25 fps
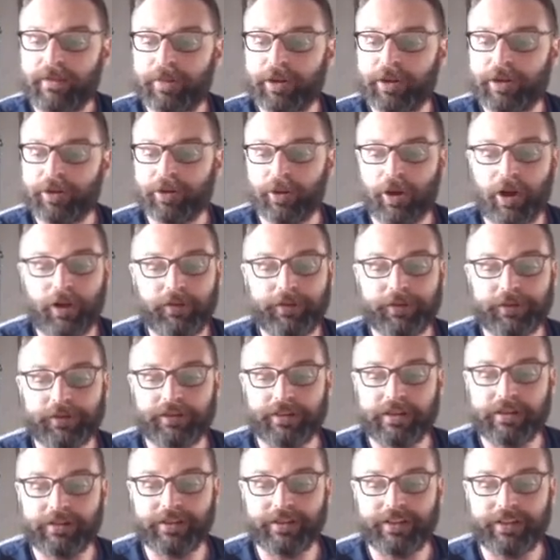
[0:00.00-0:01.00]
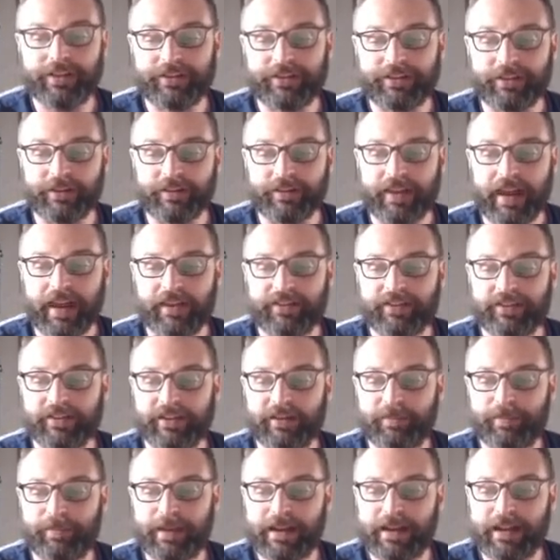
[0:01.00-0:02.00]
But you'll also see, look at this, there's
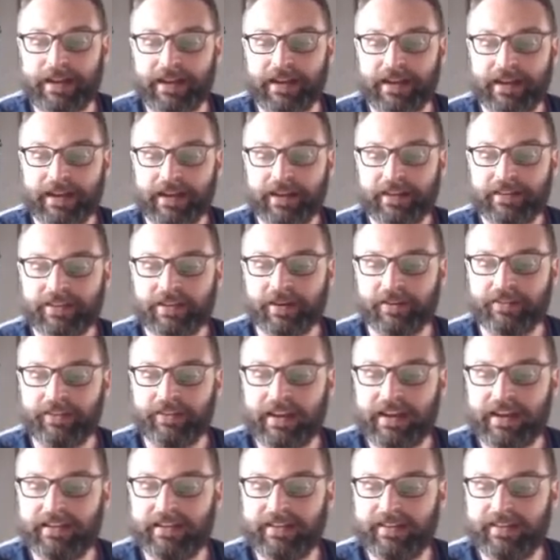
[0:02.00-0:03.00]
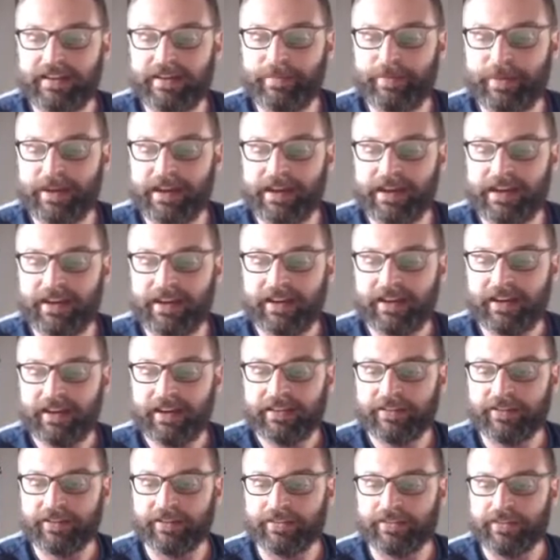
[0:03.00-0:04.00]
SNMP, there's NTP,
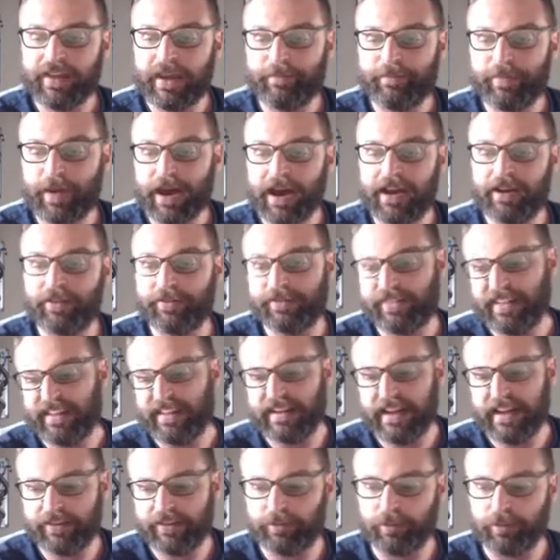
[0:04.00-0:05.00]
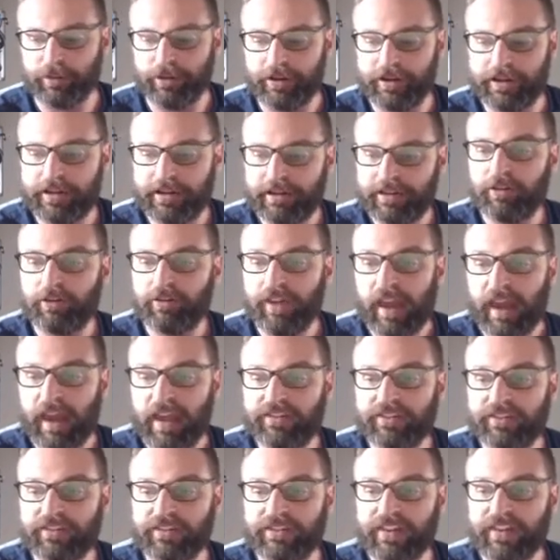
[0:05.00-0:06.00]
there's NetBIOS DNS really, there's
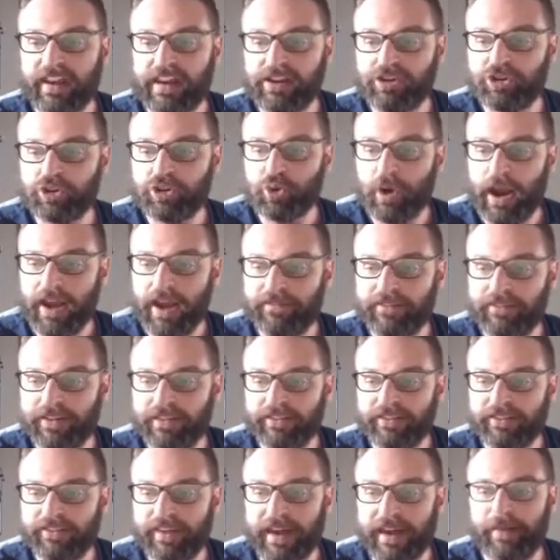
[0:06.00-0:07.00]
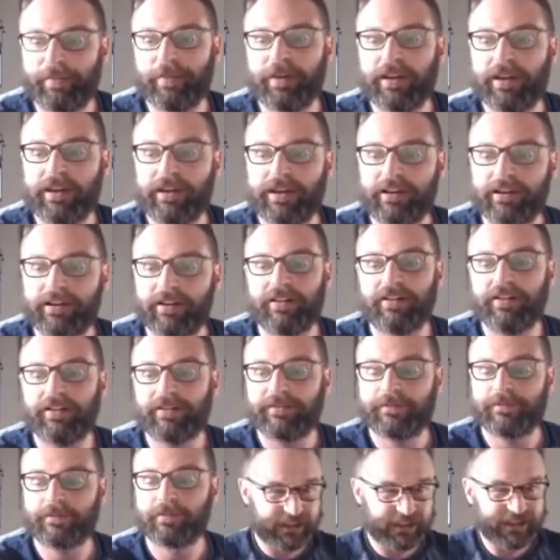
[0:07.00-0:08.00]
SSH traffic that's happening here.
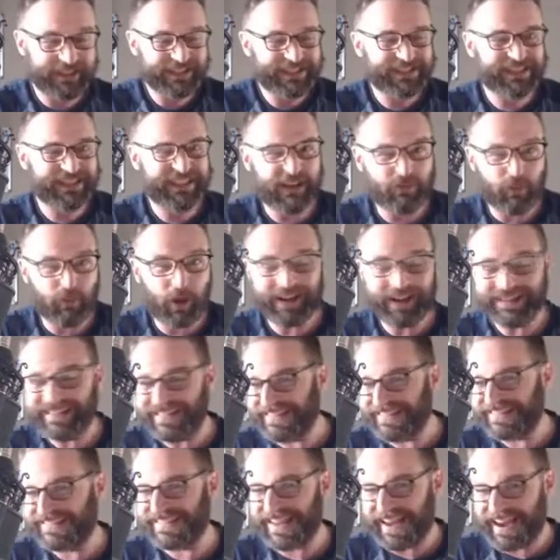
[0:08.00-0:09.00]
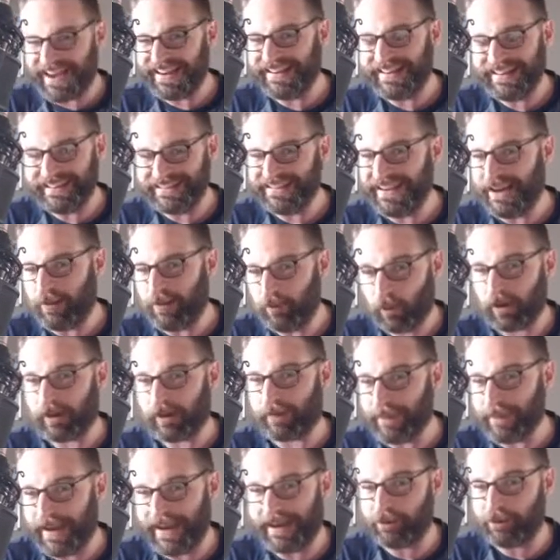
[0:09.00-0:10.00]
Do you see why designing
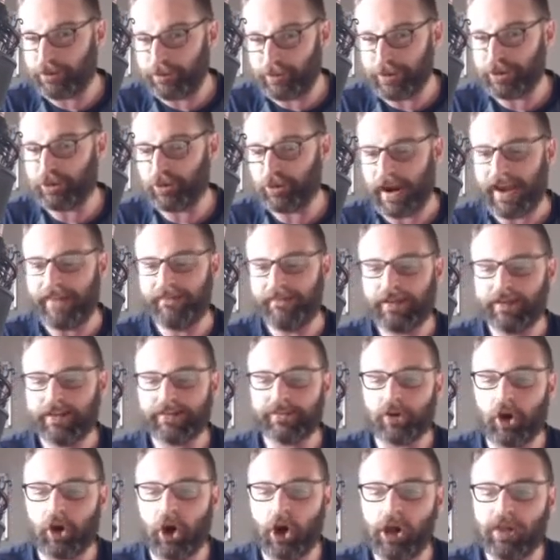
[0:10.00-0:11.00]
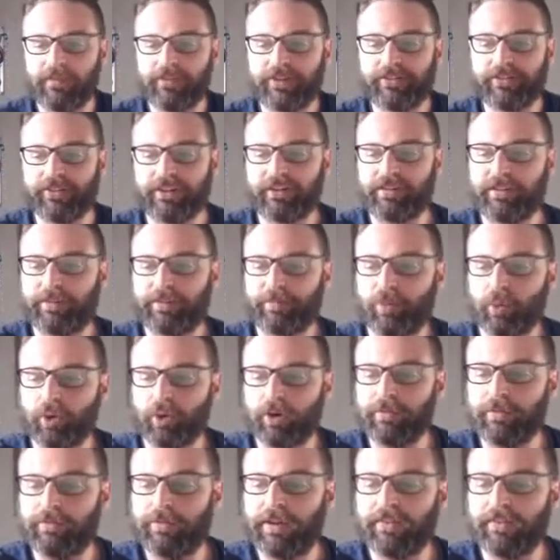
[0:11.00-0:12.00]
network management traffic is all of a sudden
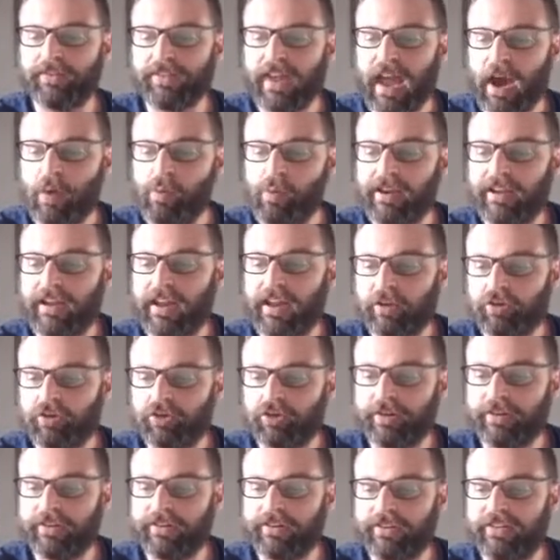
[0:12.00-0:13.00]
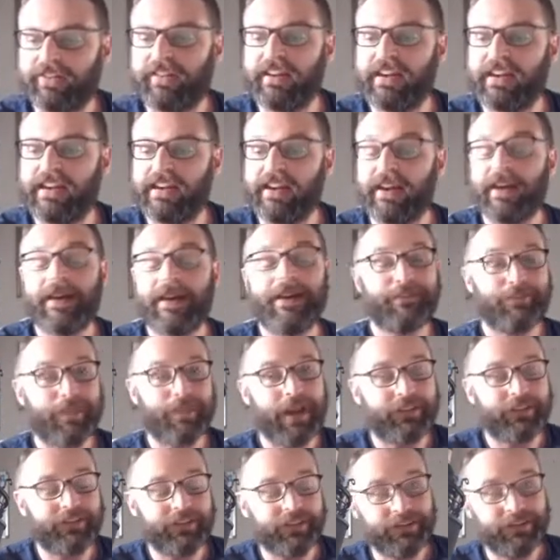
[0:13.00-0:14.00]
important? Because now we can actually see,
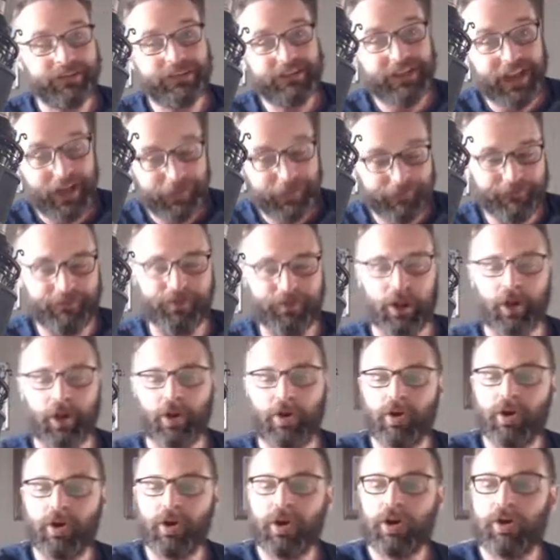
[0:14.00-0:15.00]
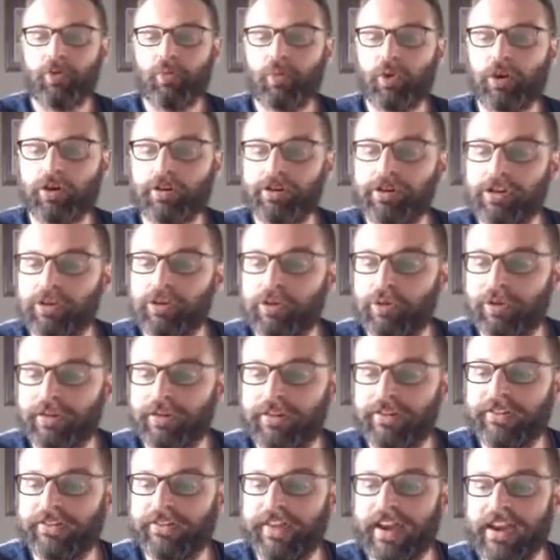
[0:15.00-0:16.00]
based on NetFlow, what our
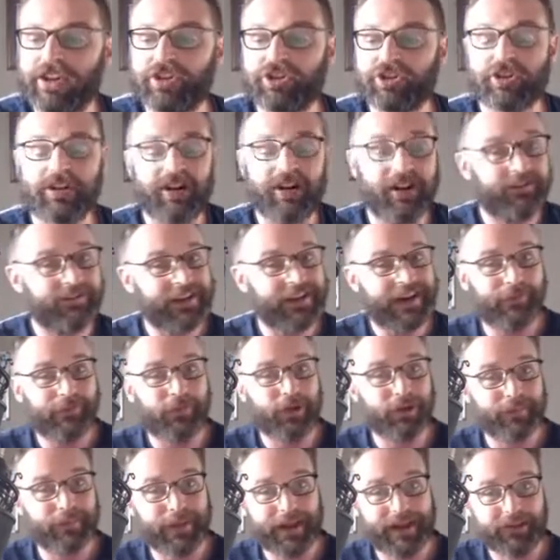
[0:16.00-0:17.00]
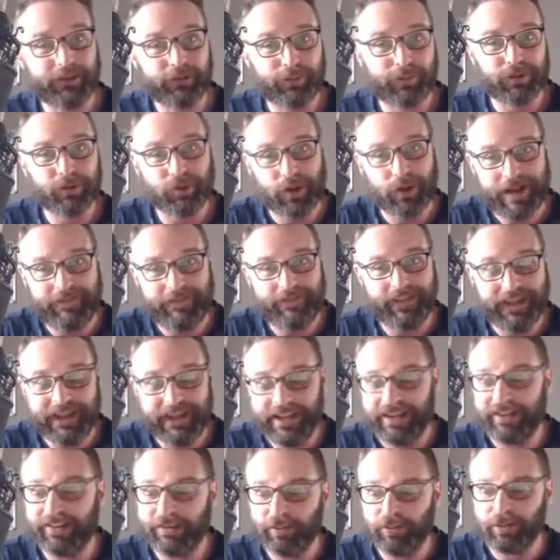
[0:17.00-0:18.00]
utilization of network management traffic
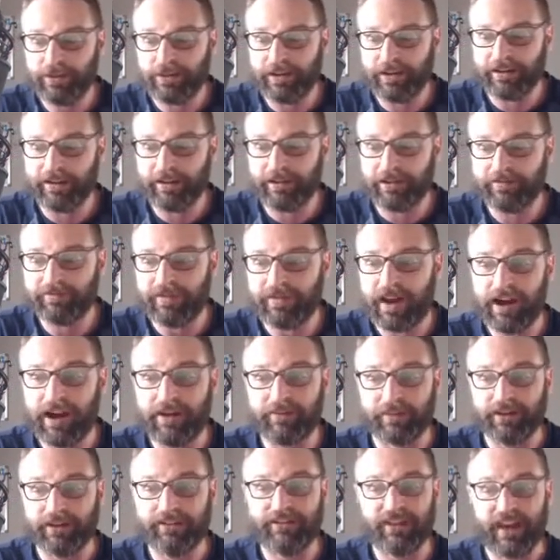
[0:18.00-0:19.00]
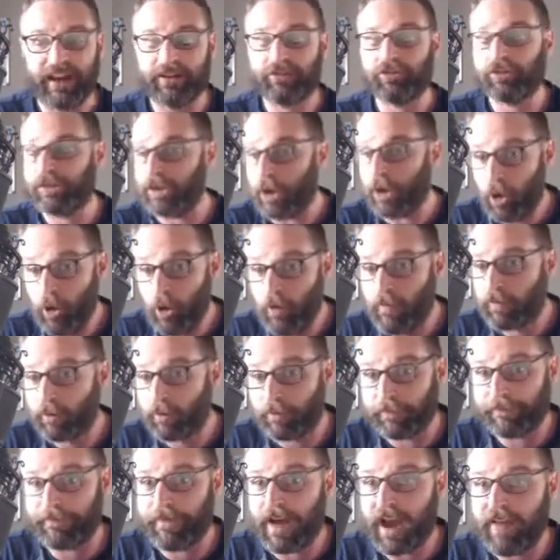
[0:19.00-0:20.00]
is within our environment. It's actually
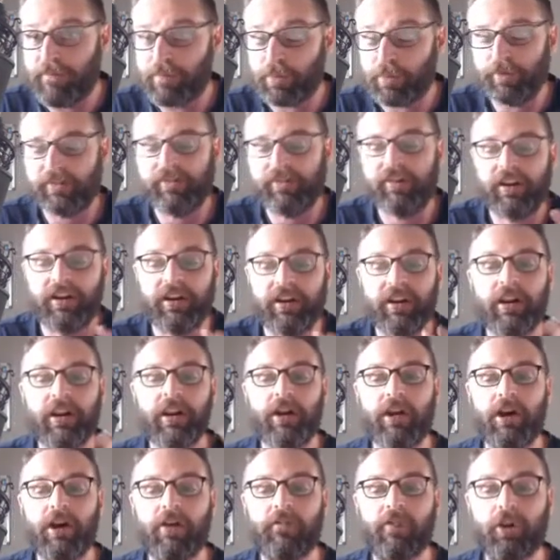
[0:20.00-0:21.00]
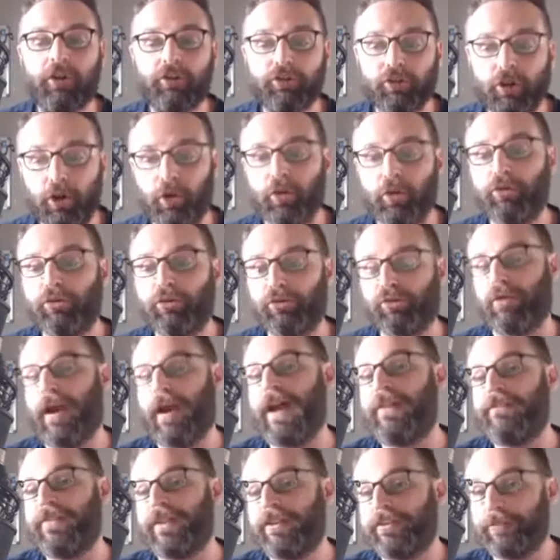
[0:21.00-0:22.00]
over 5% of our total
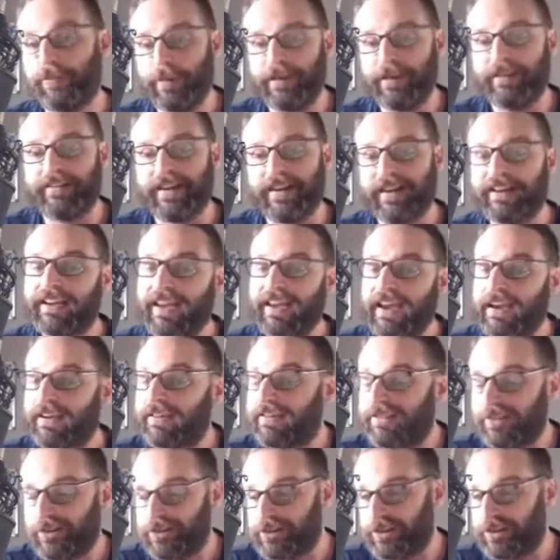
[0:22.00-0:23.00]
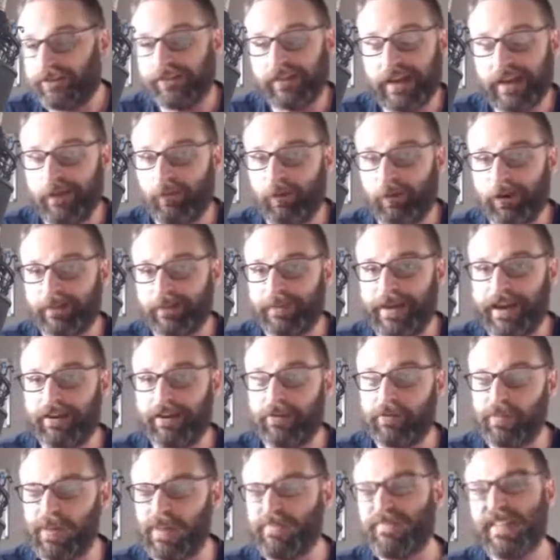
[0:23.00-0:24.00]
traffic is being dedicated to just network
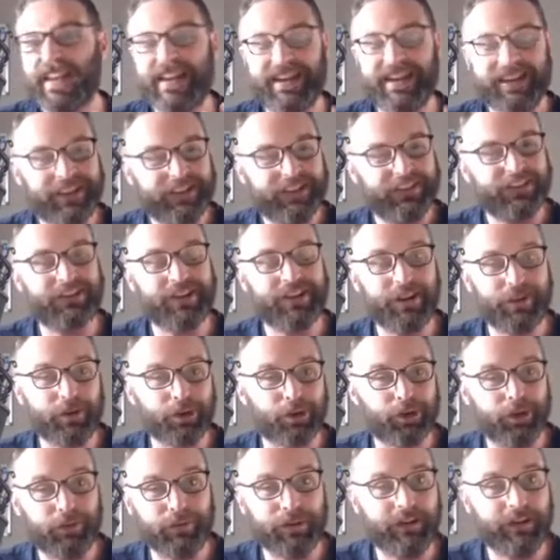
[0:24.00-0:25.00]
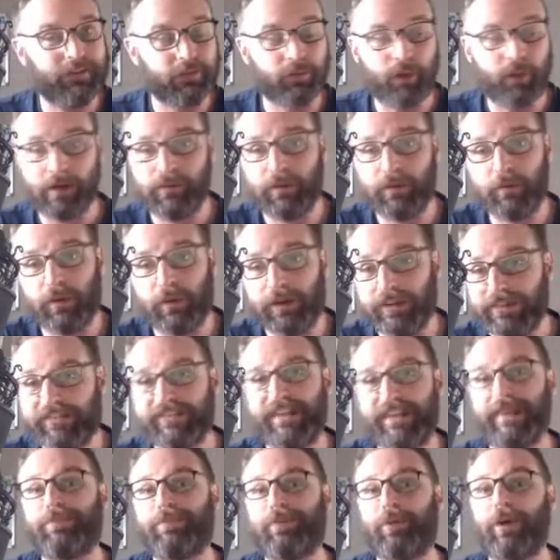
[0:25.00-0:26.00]
management. That's another good reason why we want to
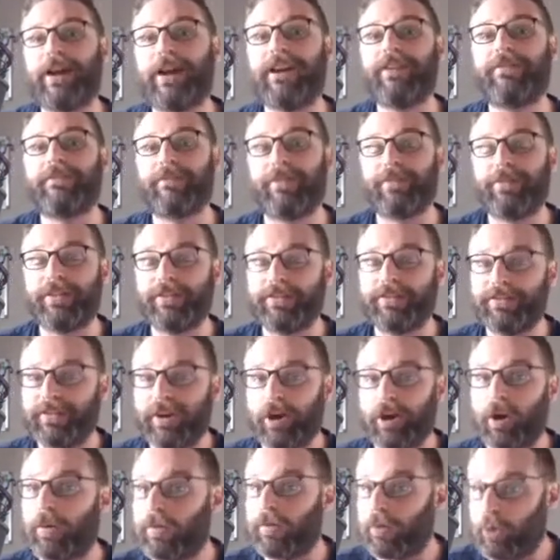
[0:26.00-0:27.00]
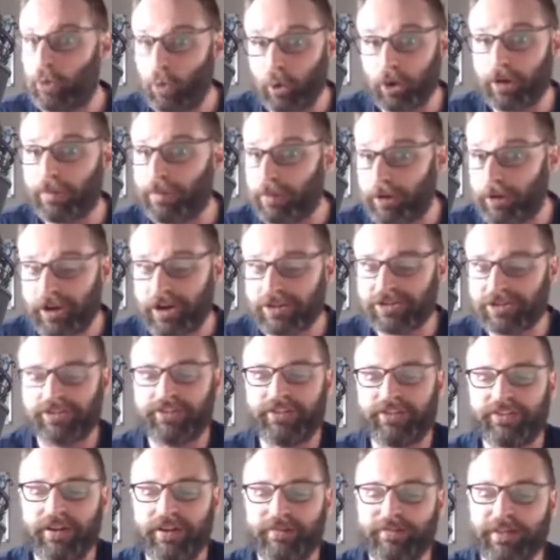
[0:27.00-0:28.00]
separate it from our core
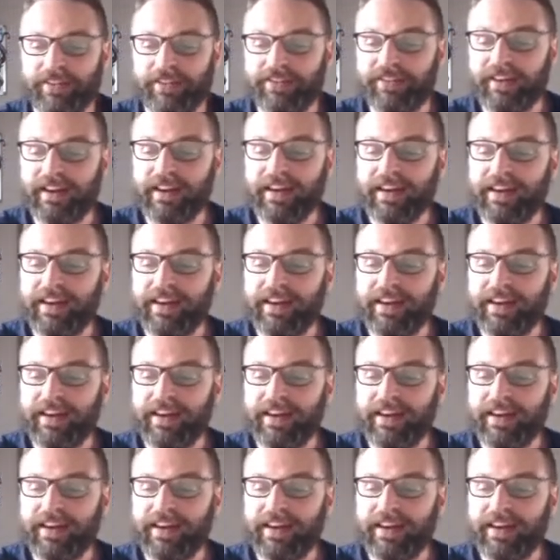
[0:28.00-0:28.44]
production subnets